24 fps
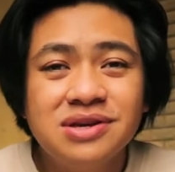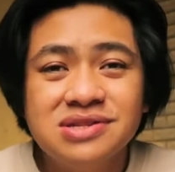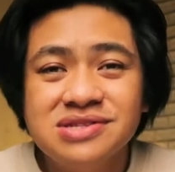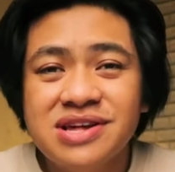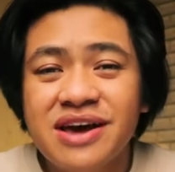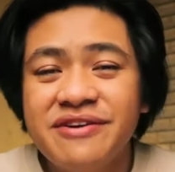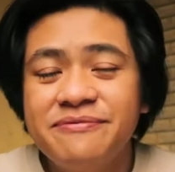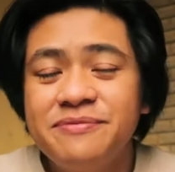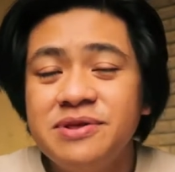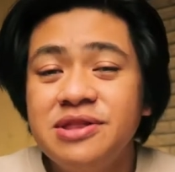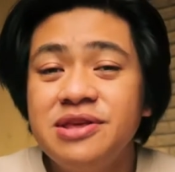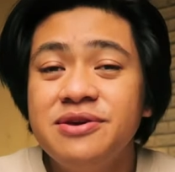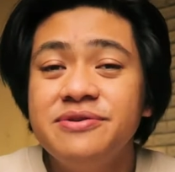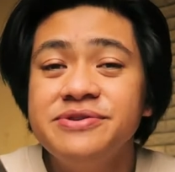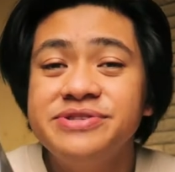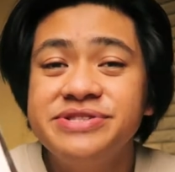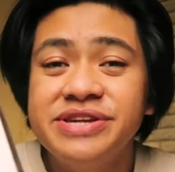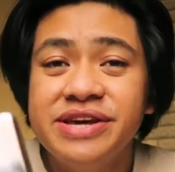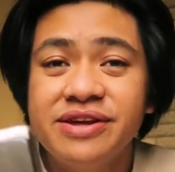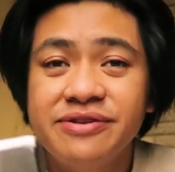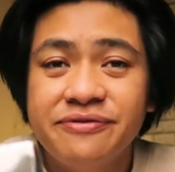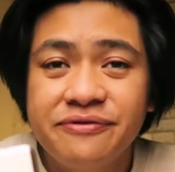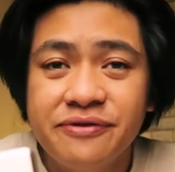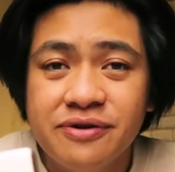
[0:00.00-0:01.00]
because I've been
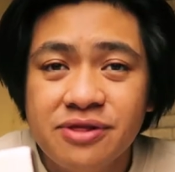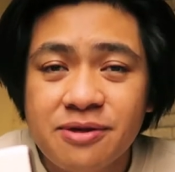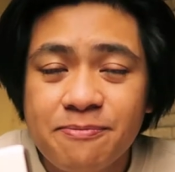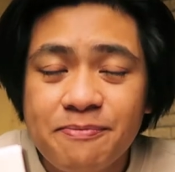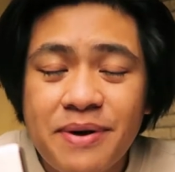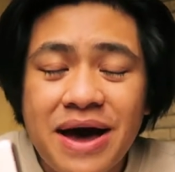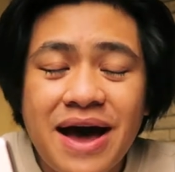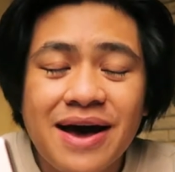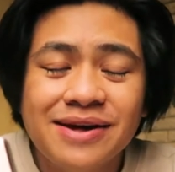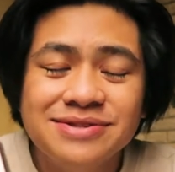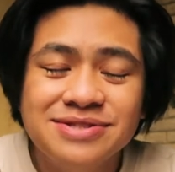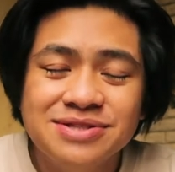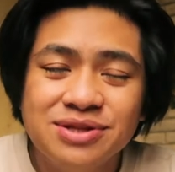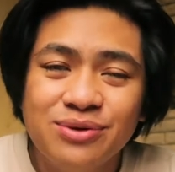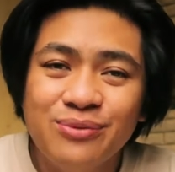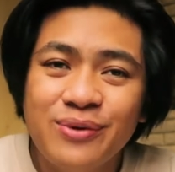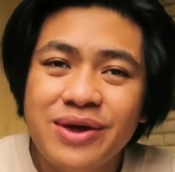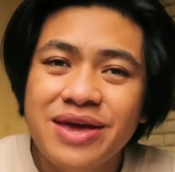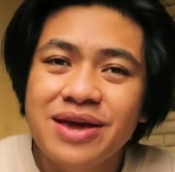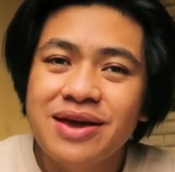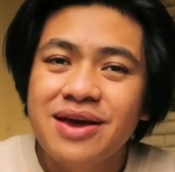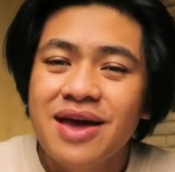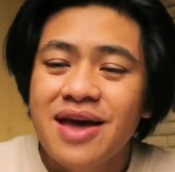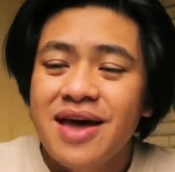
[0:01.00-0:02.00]
using it for the past
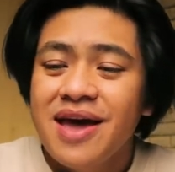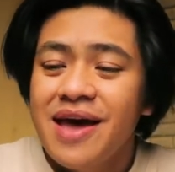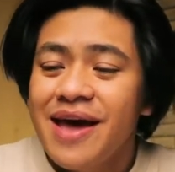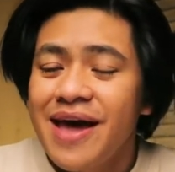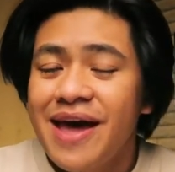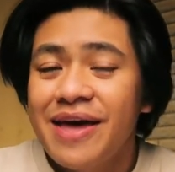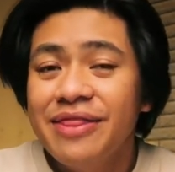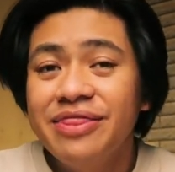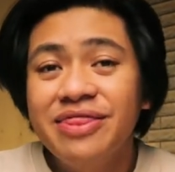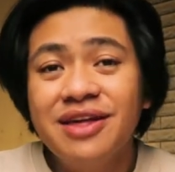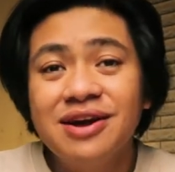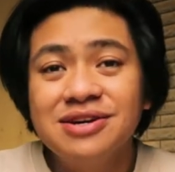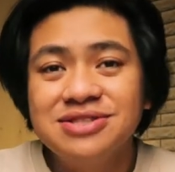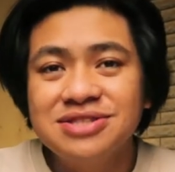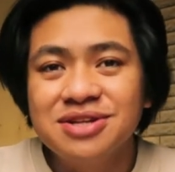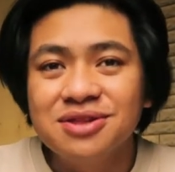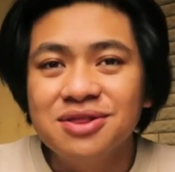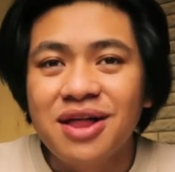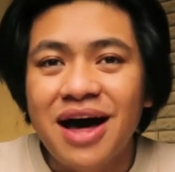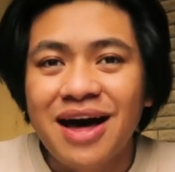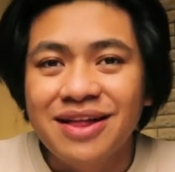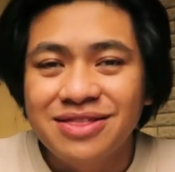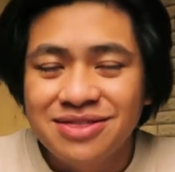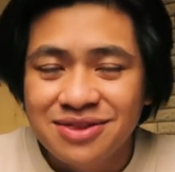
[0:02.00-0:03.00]
week and there's a
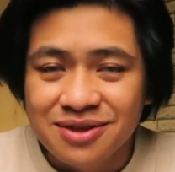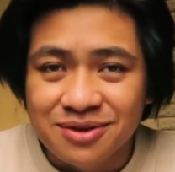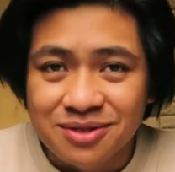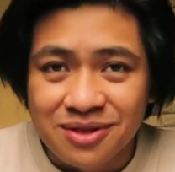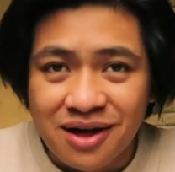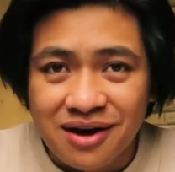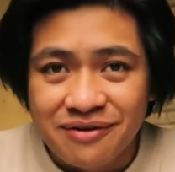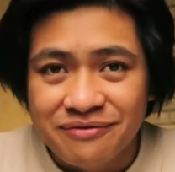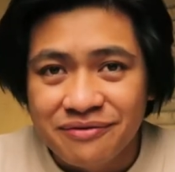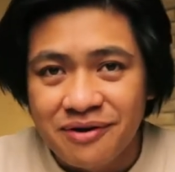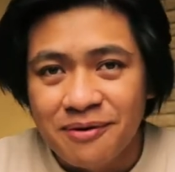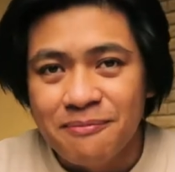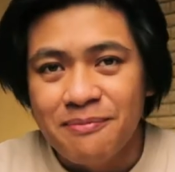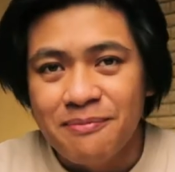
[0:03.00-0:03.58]
lot to love